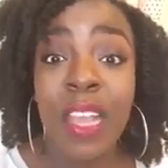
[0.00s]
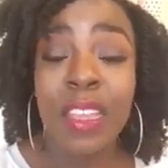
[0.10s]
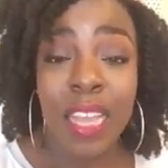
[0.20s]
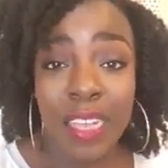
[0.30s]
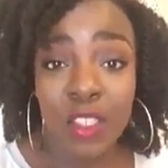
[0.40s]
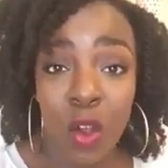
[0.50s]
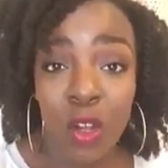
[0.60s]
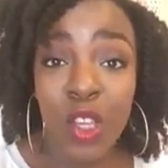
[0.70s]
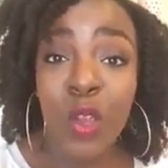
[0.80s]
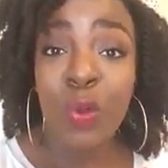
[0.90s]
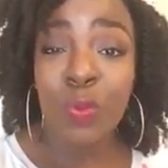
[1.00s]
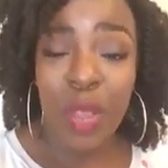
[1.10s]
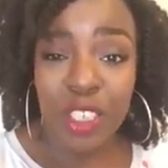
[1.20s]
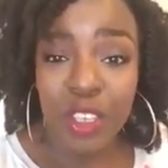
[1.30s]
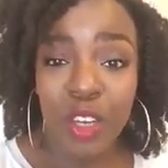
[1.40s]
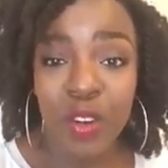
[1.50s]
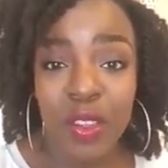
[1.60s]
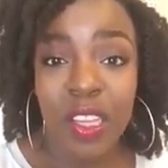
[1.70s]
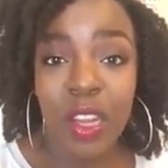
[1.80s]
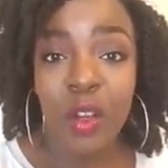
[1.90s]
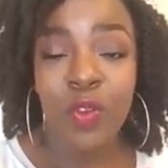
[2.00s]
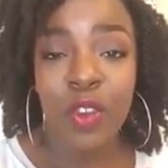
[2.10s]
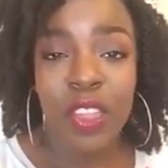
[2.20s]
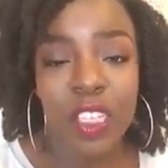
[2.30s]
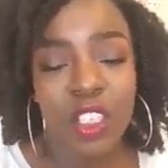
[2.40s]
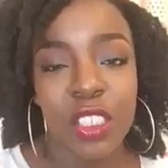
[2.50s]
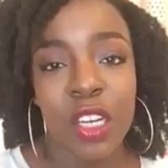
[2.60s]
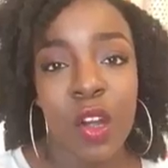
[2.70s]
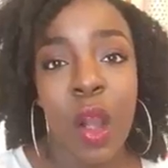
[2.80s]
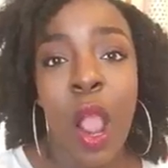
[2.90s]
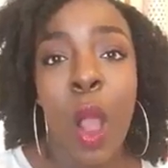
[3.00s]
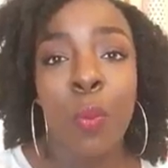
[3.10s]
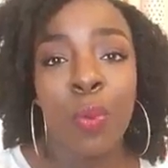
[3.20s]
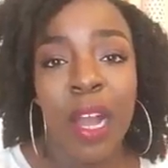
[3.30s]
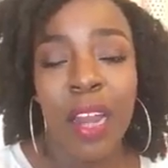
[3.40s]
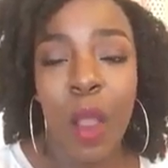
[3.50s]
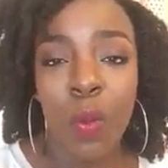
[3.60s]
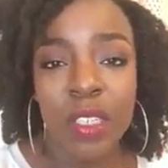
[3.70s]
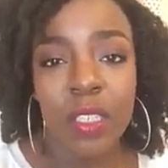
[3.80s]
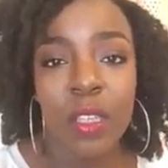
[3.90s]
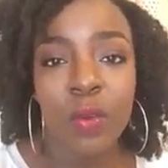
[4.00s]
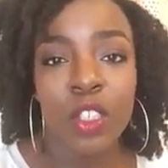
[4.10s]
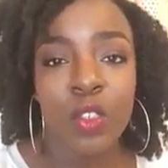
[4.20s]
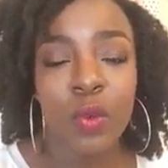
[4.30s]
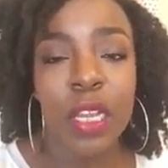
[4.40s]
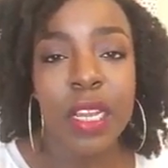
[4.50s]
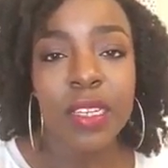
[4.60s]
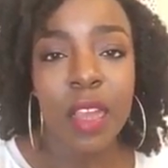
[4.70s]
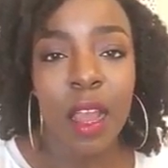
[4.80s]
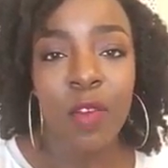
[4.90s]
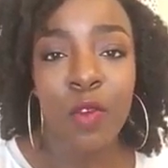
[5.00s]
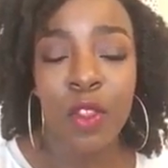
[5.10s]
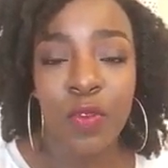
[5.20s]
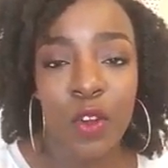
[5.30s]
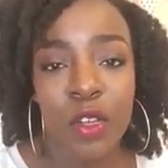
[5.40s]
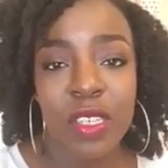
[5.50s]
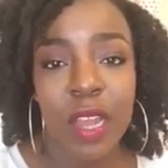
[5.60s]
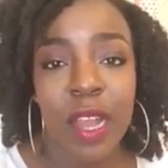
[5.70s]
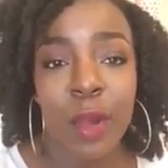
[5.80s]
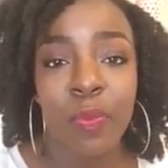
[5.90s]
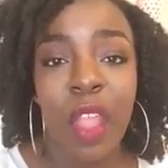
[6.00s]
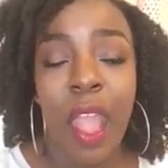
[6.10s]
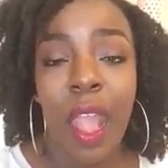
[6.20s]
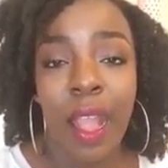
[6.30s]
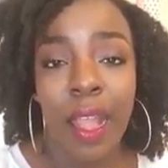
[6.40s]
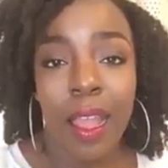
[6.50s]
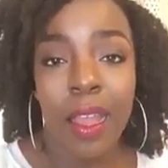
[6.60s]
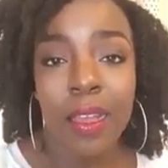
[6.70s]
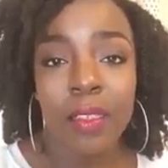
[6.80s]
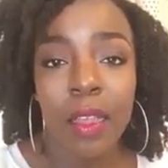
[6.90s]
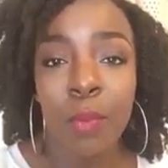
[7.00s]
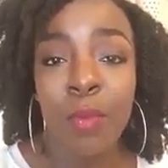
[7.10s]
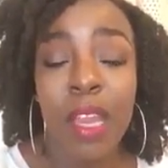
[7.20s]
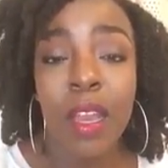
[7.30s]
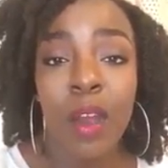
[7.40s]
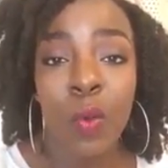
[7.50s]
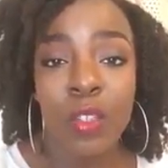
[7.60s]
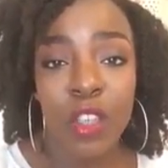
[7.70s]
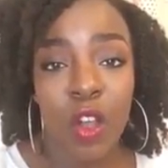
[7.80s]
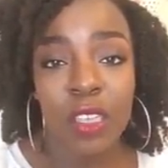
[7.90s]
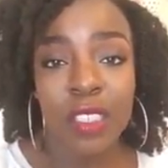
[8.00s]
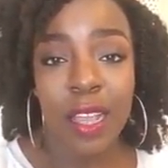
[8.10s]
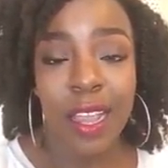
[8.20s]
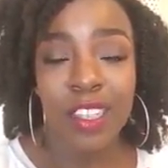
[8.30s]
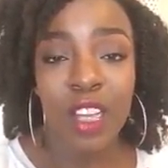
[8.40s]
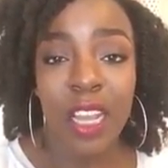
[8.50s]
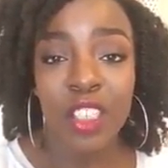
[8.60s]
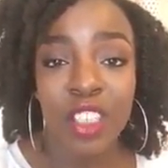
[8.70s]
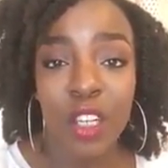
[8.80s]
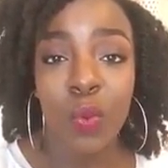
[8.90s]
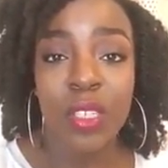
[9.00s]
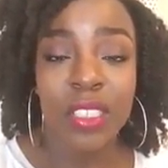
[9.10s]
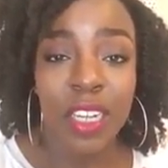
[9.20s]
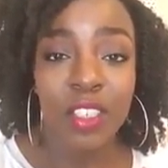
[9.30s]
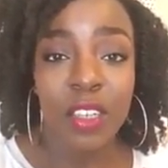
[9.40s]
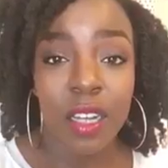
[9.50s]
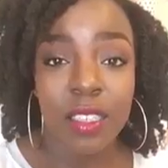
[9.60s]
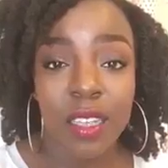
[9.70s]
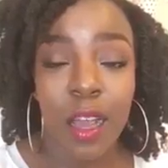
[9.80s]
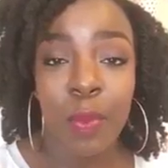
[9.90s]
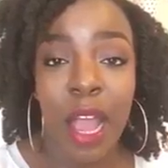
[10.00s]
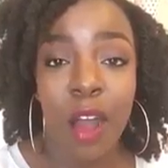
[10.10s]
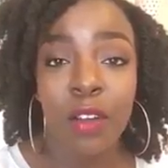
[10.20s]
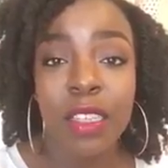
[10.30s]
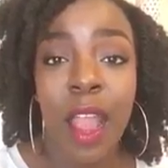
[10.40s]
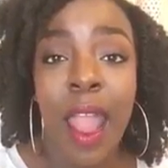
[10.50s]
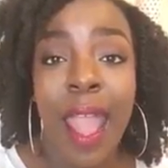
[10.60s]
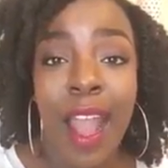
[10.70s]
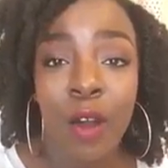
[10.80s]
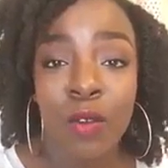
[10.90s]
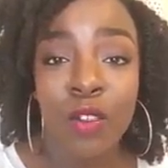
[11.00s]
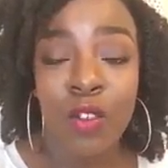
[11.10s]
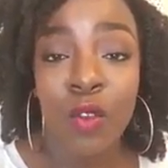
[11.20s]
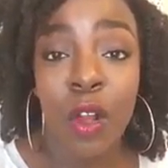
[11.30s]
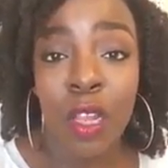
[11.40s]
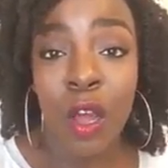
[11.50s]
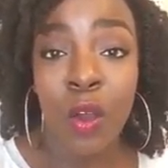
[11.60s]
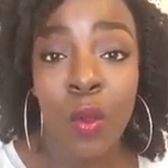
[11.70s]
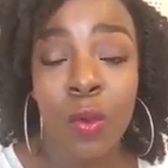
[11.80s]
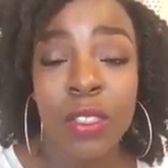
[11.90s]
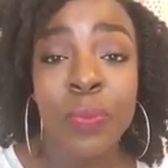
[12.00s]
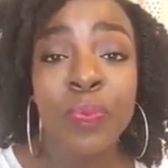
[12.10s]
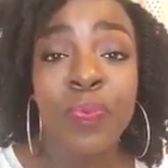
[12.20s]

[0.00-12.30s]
that's on you, but make sure you're there for this year. But I went to the retreat for the first time, and Mia was on stage and she was teaching us about how to close